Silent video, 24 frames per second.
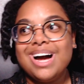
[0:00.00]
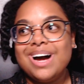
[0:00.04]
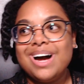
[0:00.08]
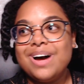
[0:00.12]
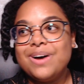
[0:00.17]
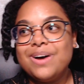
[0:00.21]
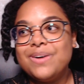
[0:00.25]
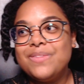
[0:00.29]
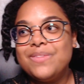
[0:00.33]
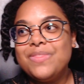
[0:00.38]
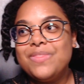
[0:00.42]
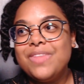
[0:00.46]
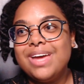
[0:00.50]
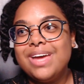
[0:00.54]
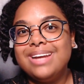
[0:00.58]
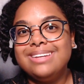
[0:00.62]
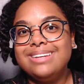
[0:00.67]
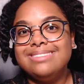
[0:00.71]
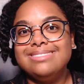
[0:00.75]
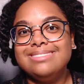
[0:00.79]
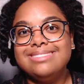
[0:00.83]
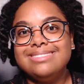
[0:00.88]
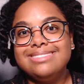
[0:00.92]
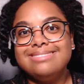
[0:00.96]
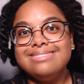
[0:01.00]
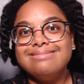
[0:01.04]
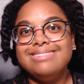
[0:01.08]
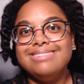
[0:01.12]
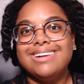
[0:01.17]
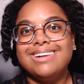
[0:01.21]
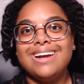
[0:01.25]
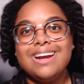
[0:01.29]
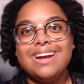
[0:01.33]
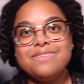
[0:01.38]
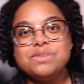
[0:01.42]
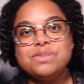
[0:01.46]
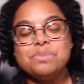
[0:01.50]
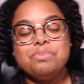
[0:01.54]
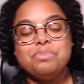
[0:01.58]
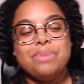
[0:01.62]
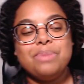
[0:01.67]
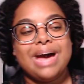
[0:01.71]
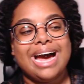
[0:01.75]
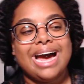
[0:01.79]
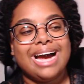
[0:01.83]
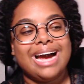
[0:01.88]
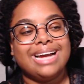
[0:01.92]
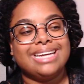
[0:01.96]
uh, then you're gonna have to
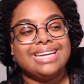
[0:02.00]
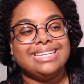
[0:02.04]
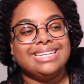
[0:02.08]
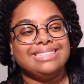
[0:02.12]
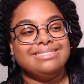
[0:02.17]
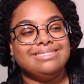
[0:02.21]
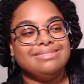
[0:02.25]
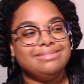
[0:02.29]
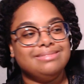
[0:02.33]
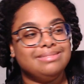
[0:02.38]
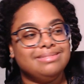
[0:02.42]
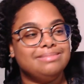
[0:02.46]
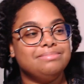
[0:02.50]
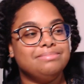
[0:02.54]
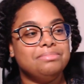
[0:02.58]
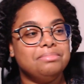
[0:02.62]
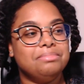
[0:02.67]
pack and